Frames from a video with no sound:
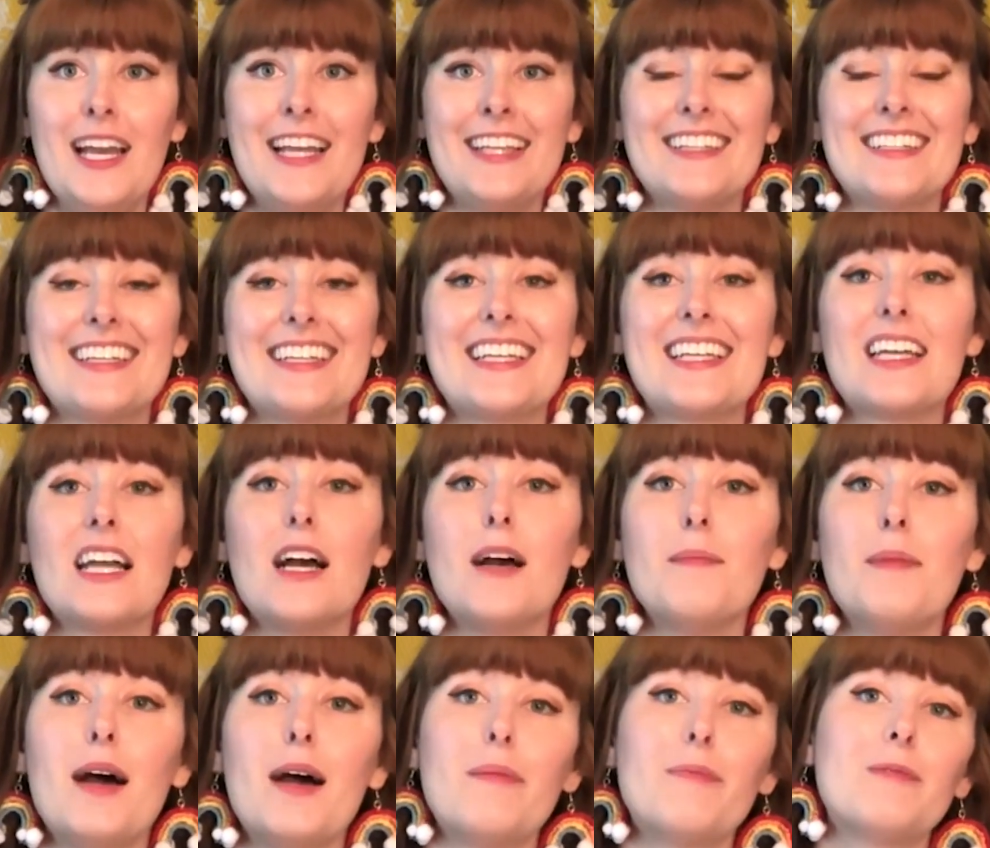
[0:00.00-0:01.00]
You're going to come
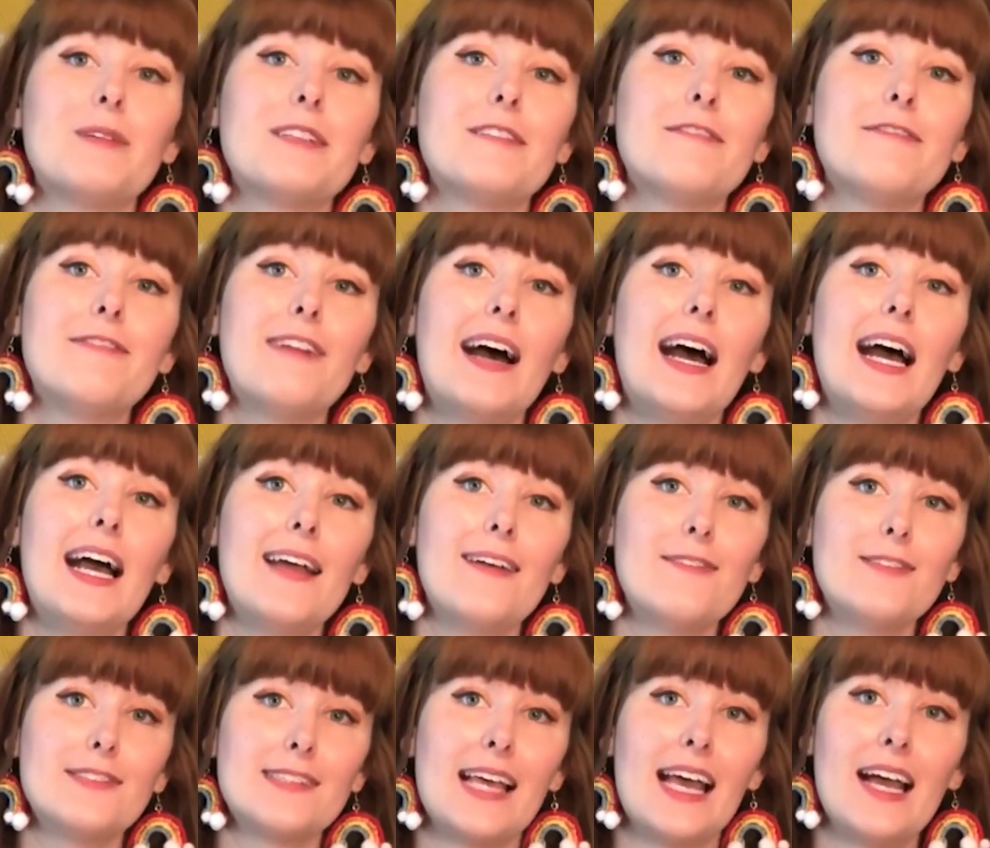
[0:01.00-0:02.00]
up with 5
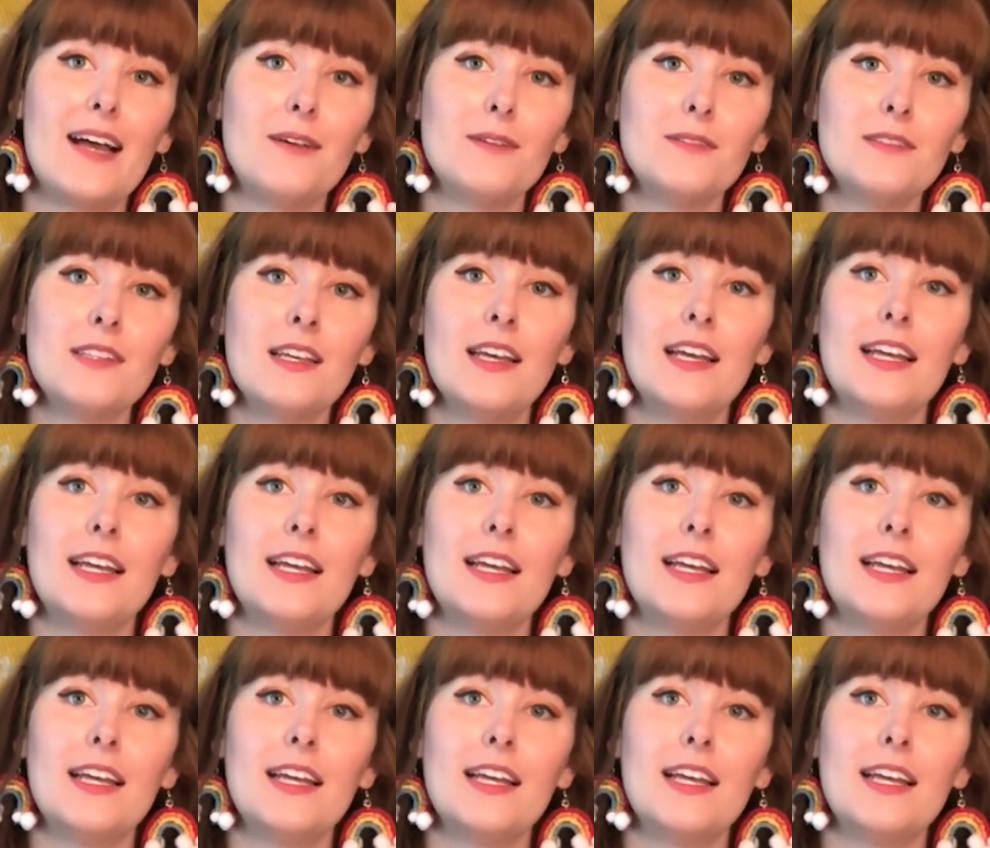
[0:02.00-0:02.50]
sounds